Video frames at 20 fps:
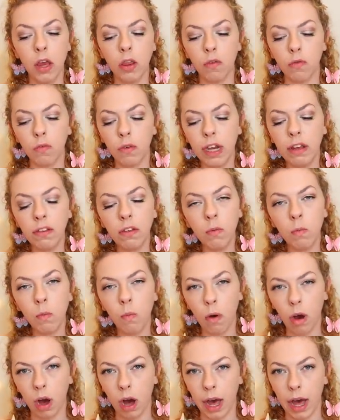The reason
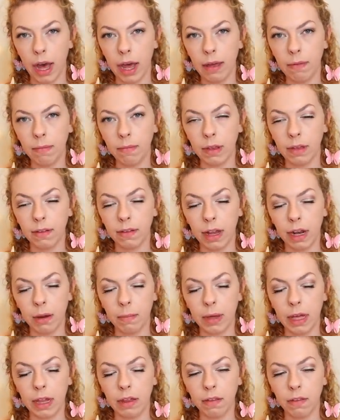why they're telling
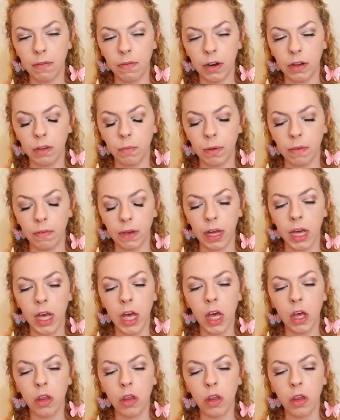me this is very specific,